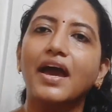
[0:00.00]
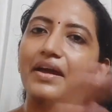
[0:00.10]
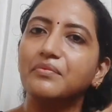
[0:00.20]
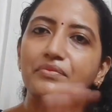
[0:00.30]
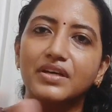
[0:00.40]

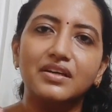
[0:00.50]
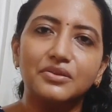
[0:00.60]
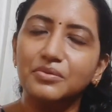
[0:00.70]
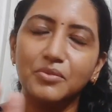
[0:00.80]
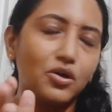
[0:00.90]
and
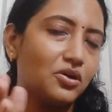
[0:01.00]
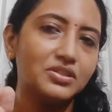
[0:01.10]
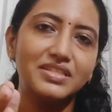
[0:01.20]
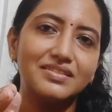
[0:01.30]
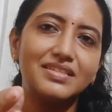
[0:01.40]
all
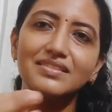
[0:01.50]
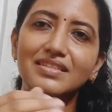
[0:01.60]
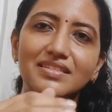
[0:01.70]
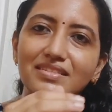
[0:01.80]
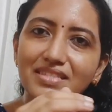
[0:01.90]
these things,
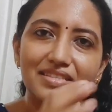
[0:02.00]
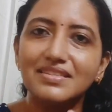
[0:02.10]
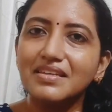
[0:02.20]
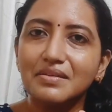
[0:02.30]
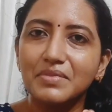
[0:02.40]
it is
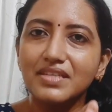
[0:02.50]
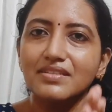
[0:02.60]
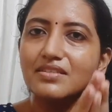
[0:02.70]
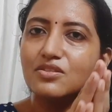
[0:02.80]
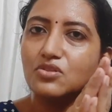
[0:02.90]
just the gimmicks.
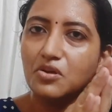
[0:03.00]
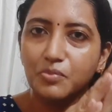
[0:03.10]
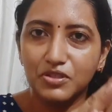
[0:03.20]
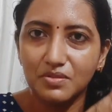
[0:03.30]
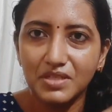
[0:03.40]
It is not
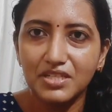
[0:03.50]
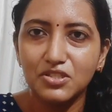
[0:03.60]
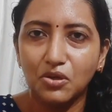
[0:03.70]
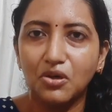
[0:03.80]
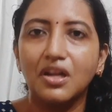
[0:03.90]
possible
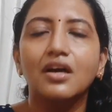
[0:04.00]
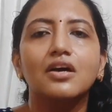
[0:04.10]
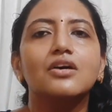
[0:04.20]
at all.